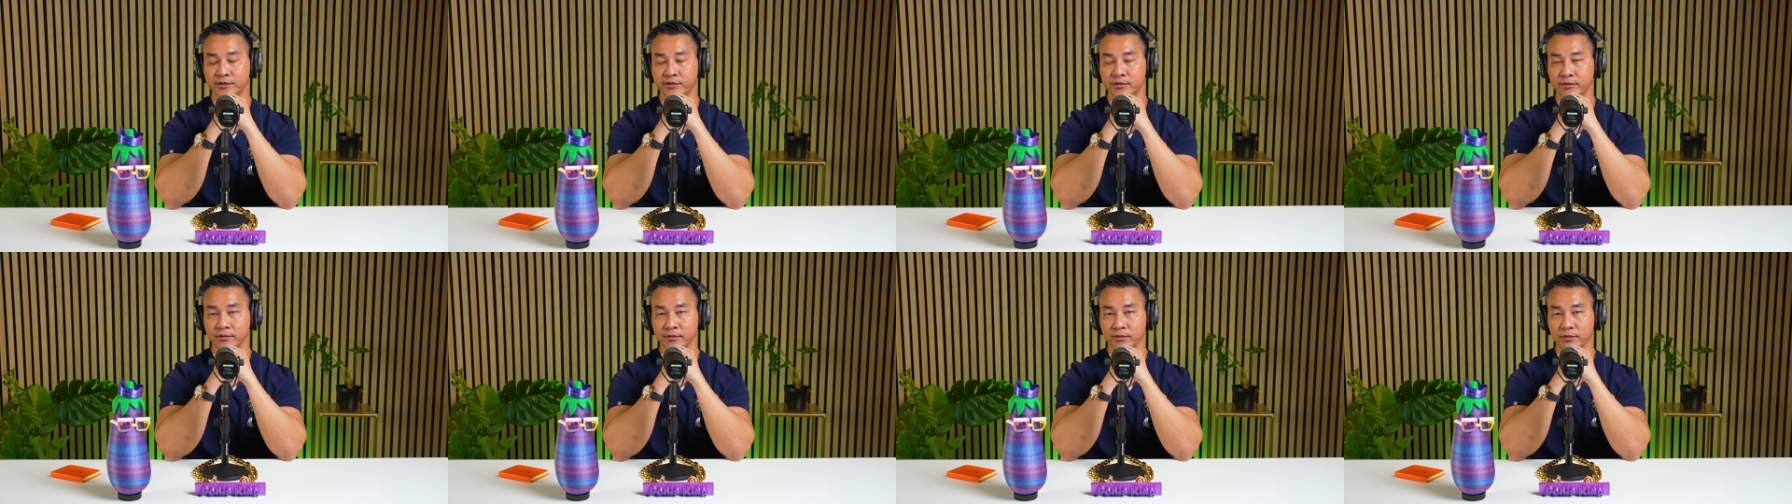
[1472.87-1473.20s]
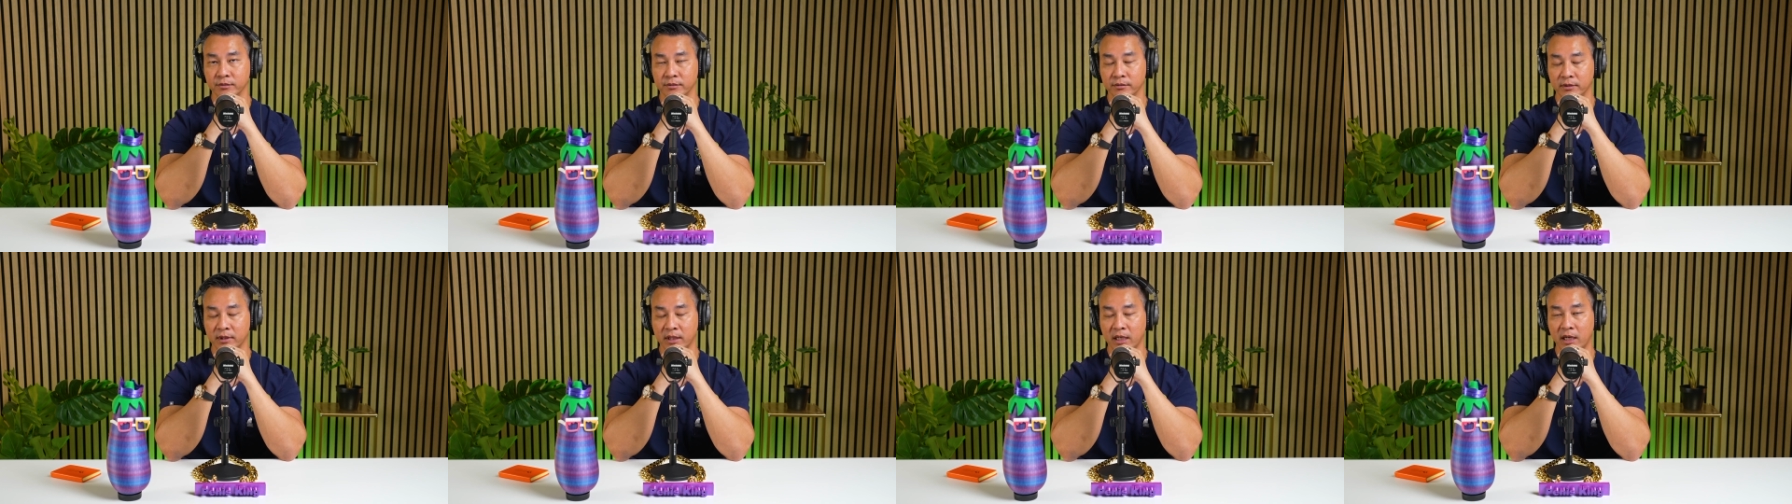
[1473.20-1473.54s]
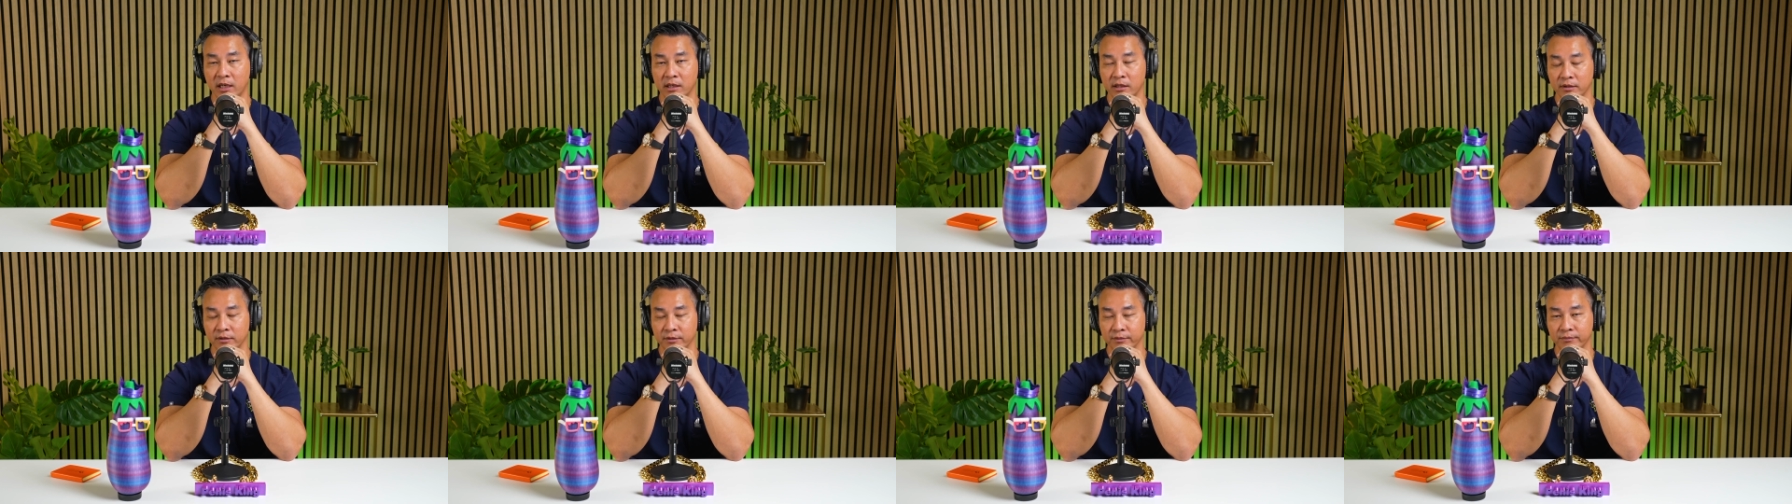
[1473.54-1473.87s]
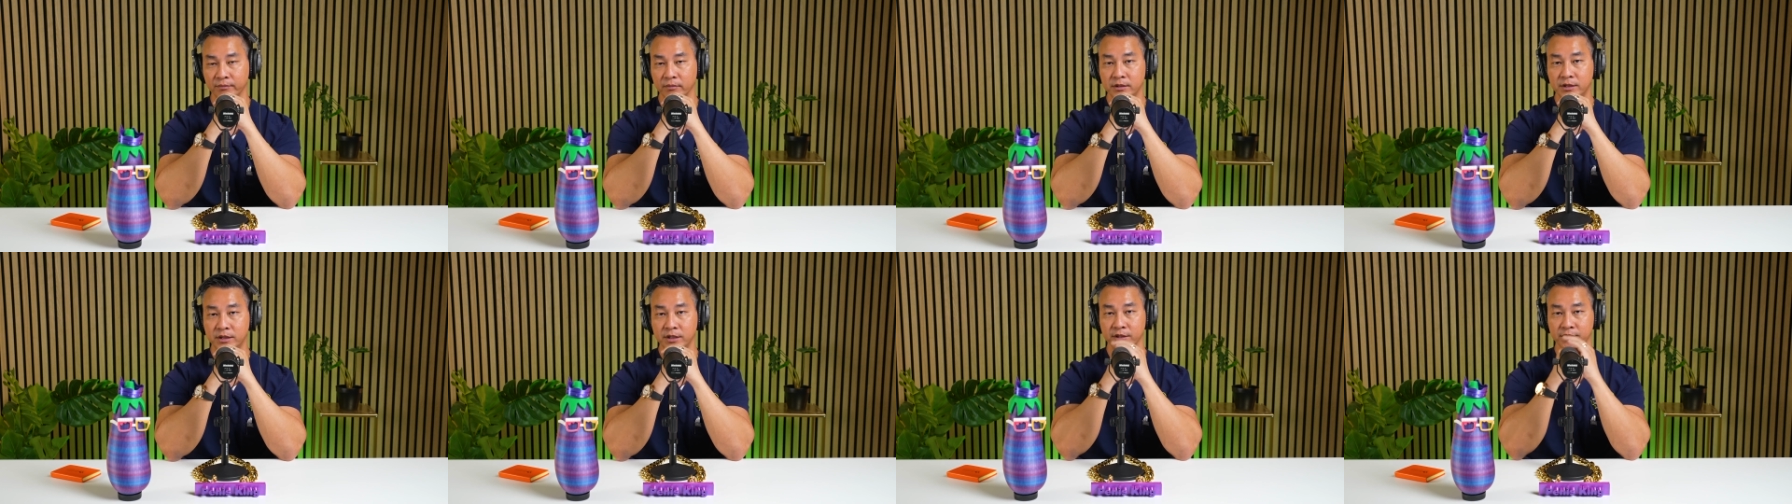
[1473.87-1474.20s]
to kind of
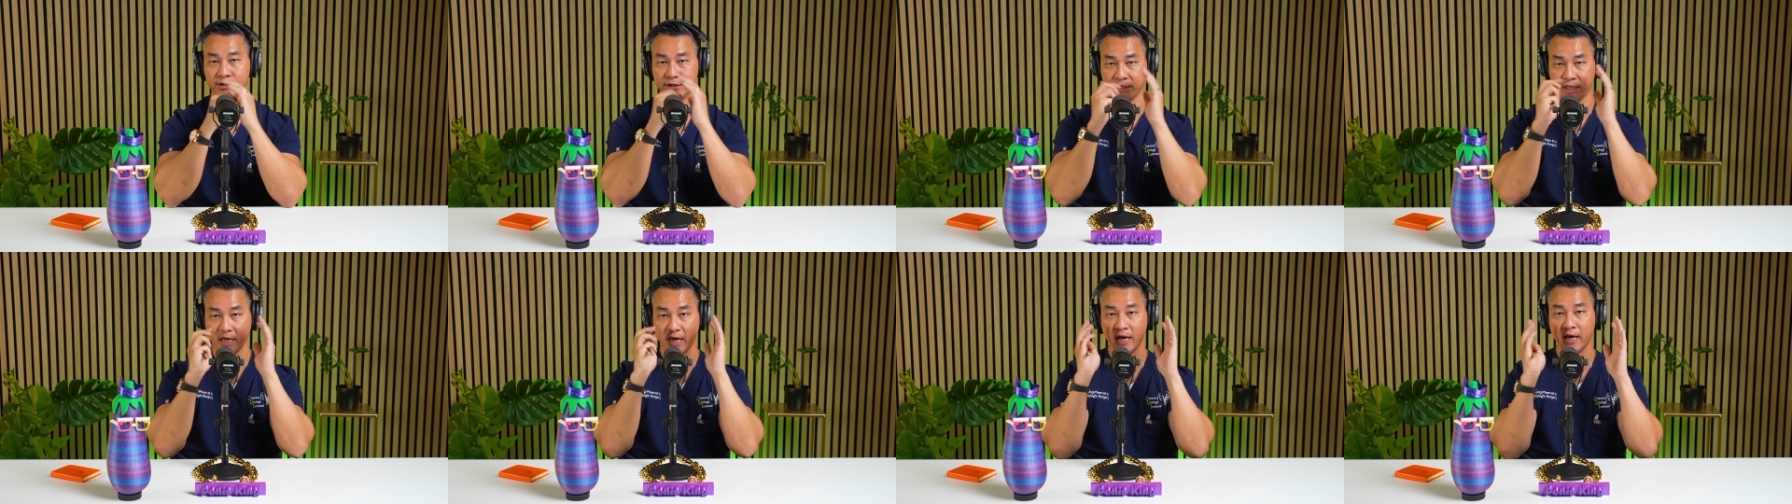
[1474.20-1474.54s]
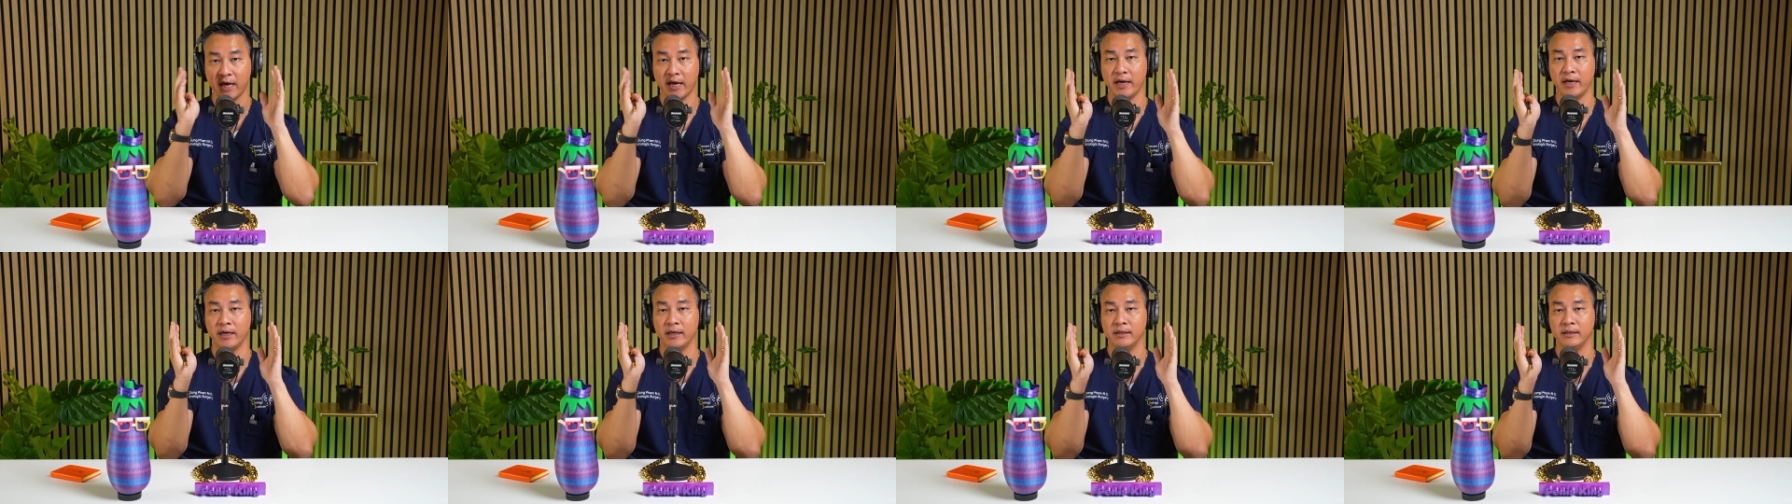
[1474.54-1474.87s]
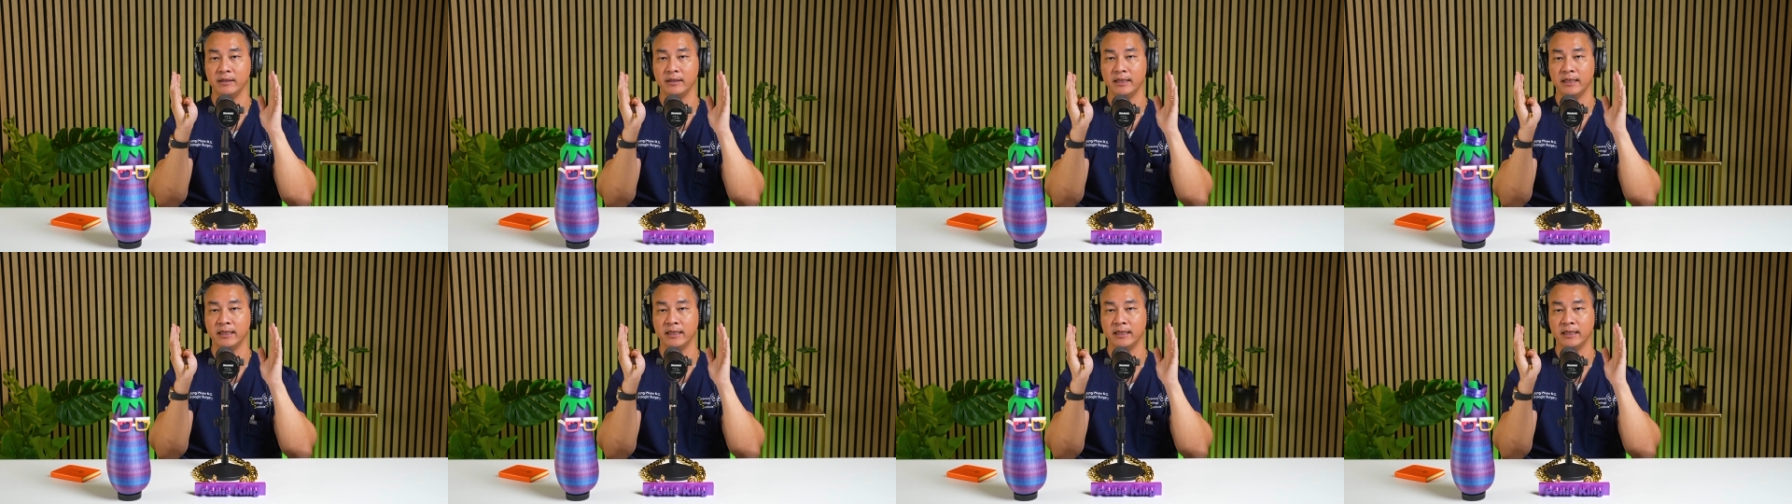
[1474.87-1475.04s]
just that.